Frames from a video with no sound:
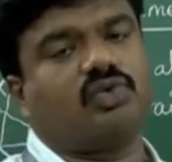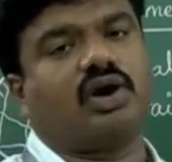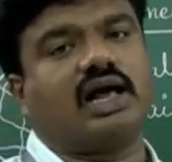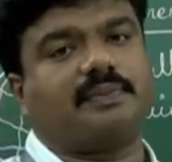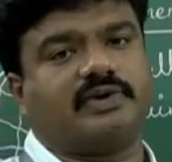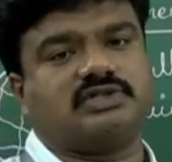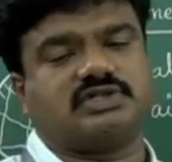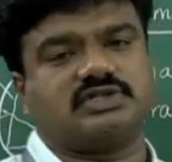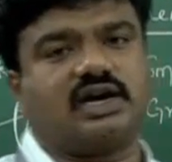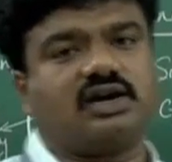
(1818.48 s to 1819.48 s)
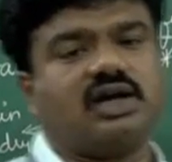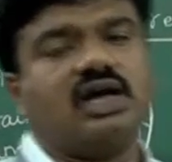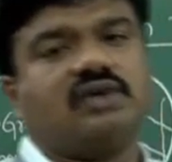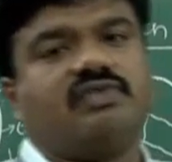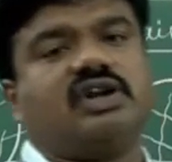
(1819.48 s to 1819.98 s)
what happens is that
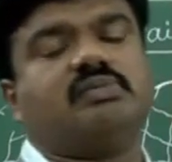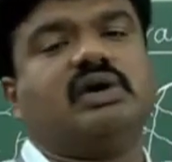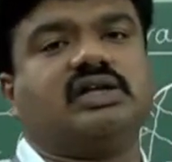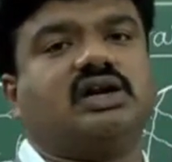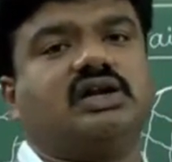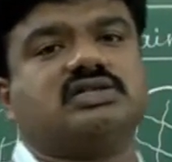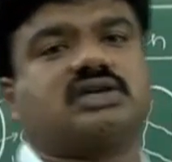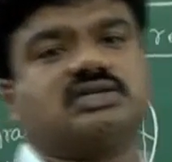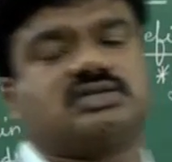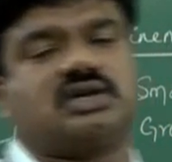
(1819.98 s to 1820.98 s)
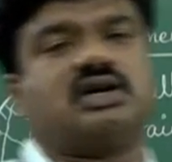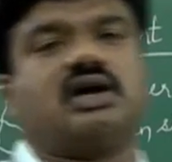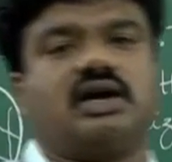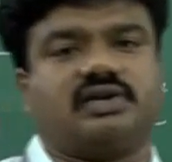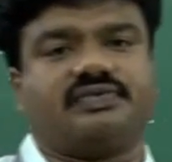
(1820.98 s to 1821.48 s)
when a material is considered
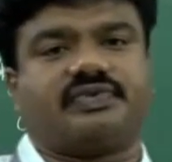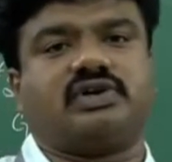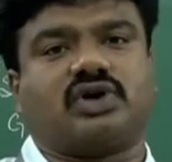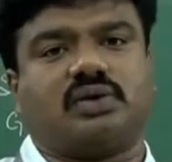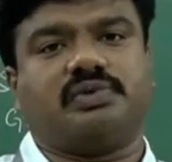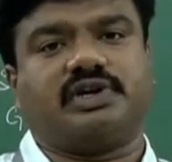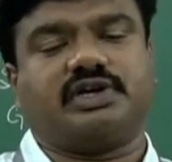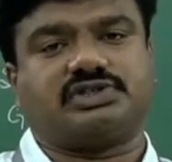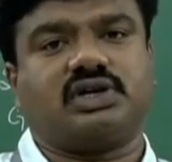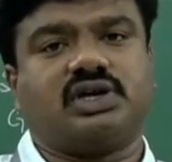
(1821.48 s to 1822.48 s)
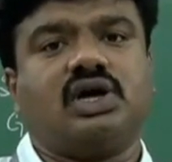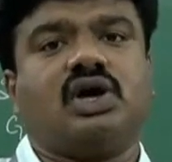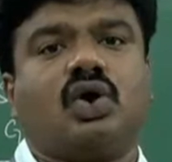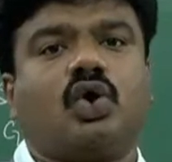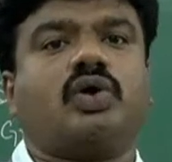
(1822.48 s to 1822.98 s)
at different combination,
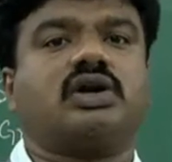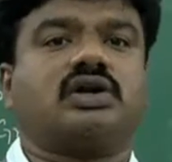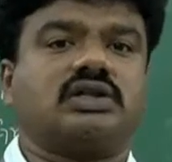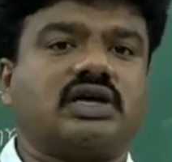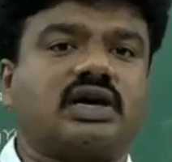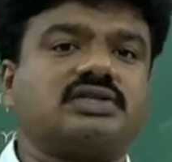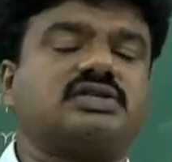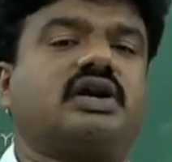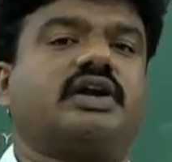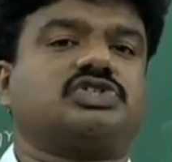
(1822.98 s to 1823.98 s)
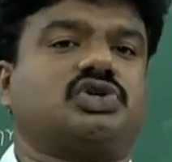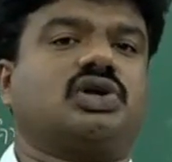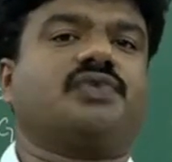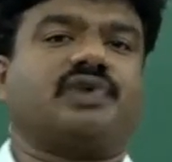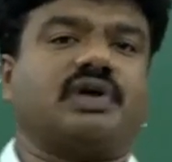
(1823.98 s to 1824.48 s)
over the consideration
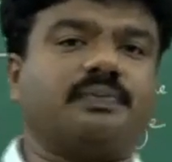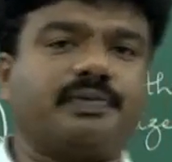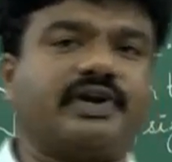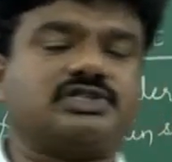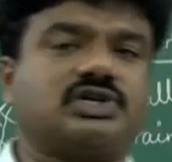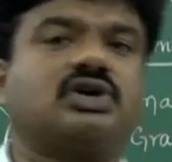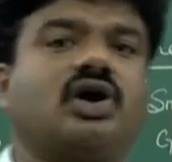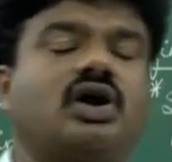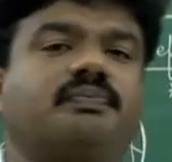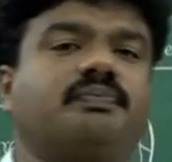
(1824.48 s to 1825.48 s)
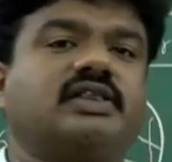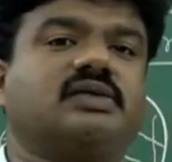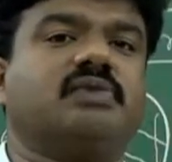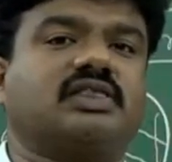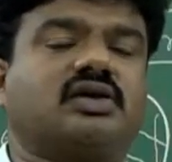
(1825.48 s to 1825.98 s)
of temperature or by
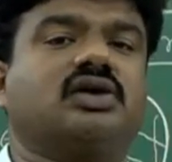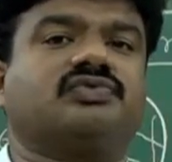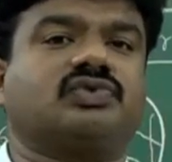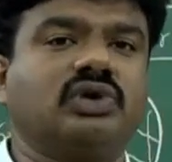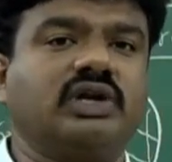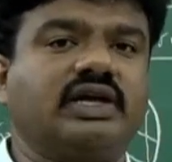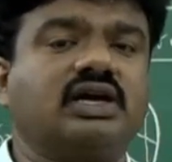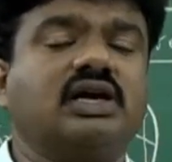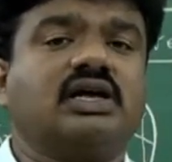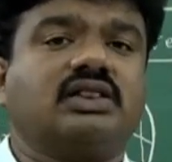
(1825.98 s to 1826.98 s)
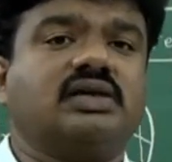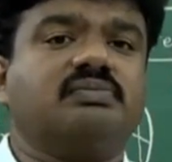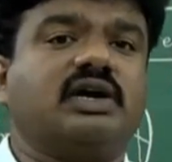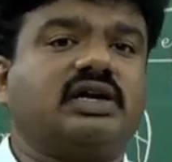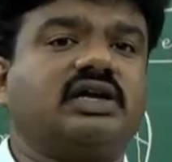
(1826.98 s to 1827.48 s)
the method of cooling, the
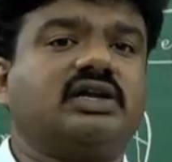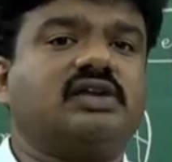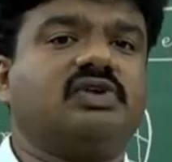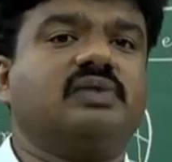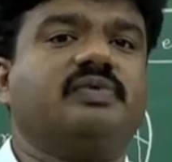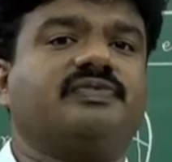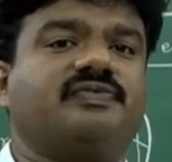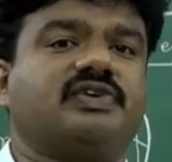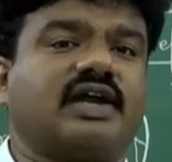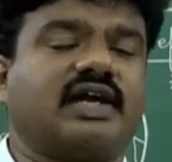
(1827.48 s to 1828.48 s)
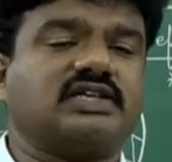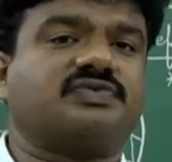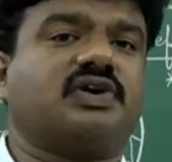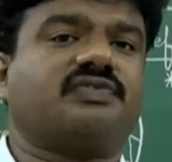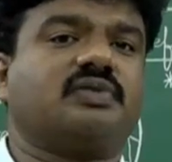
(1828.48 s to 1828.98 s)
material will be
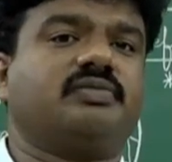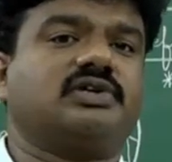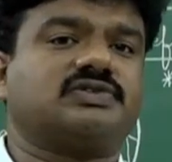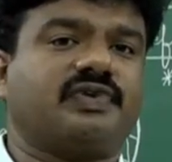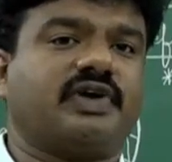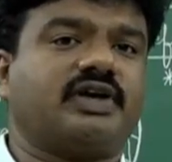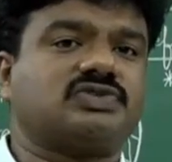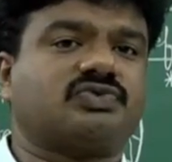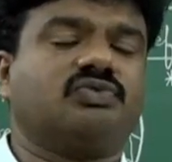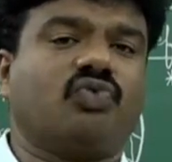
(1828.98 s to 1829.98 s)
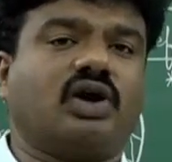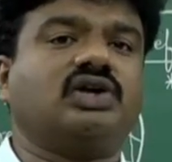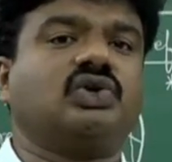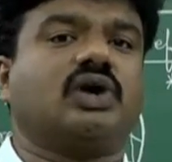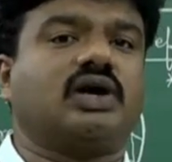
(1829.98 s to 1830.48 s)
transferred from its phase from
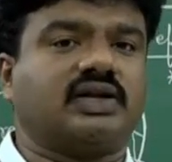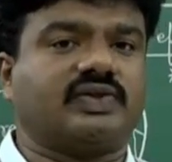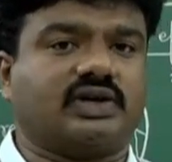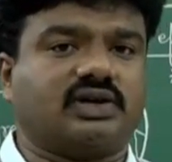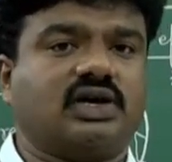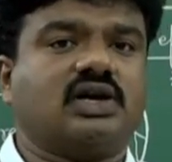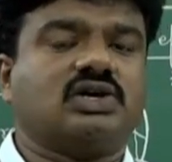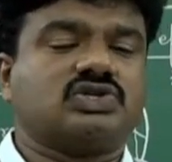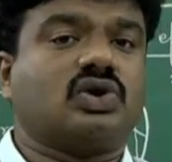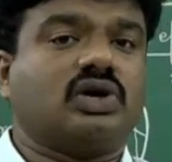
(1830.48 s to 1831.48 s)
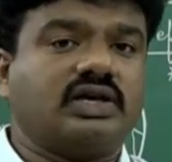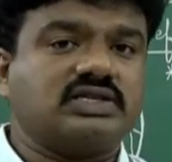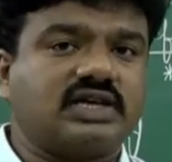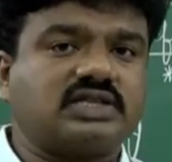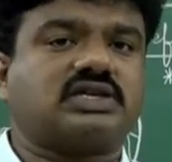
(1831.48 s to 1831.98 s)
one to another. So in
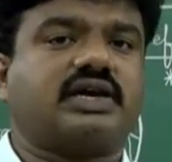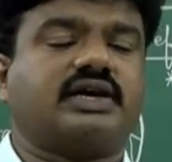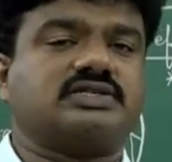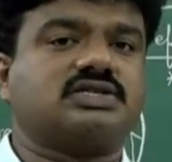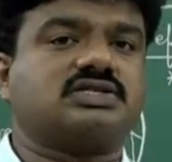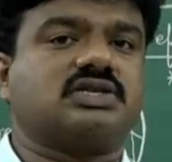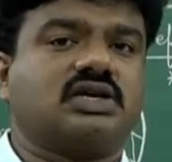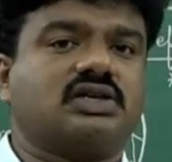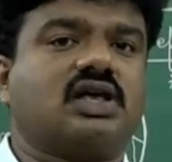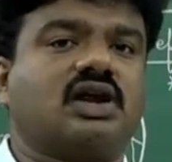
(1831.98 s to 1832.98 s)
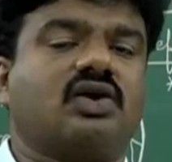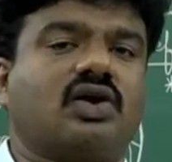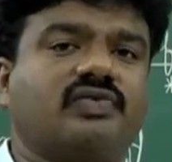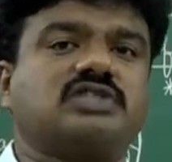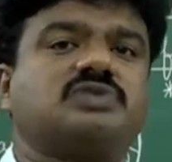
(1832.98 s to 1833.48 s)
such cases, there will
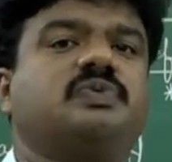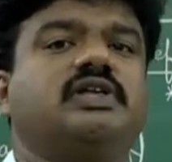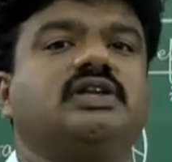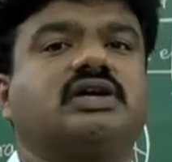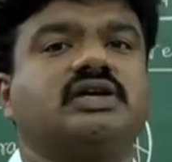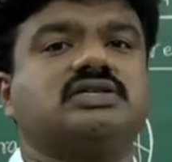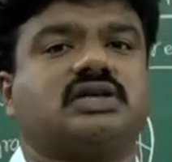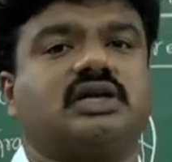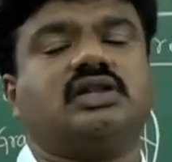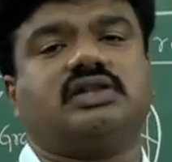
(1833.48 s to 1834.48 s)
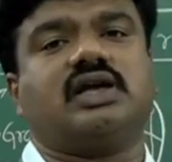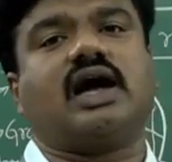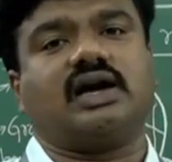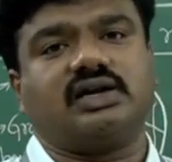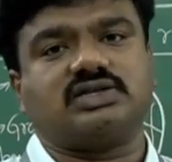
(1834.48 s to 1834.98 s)
always be increase in the
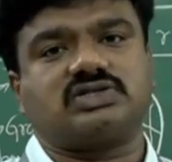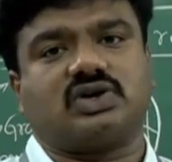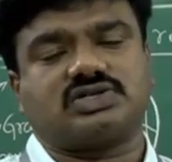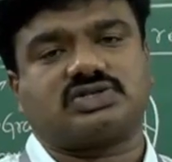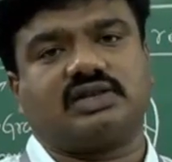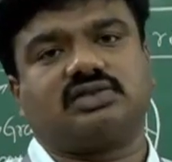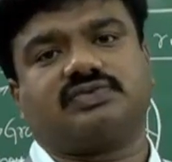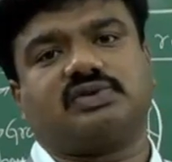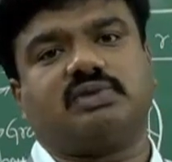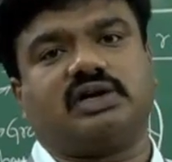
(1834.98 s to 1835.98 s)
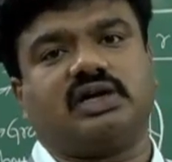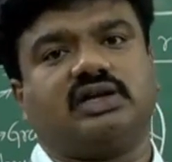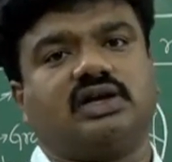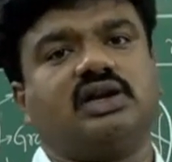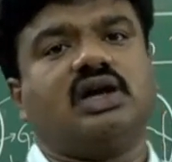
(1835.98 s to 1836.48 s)
hardness or strength of the
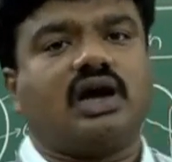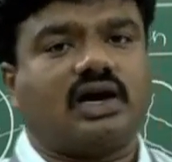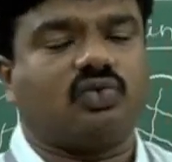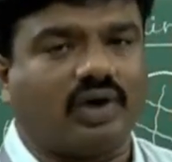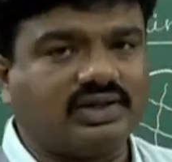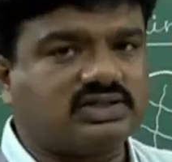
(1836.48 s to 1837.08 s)
material, and one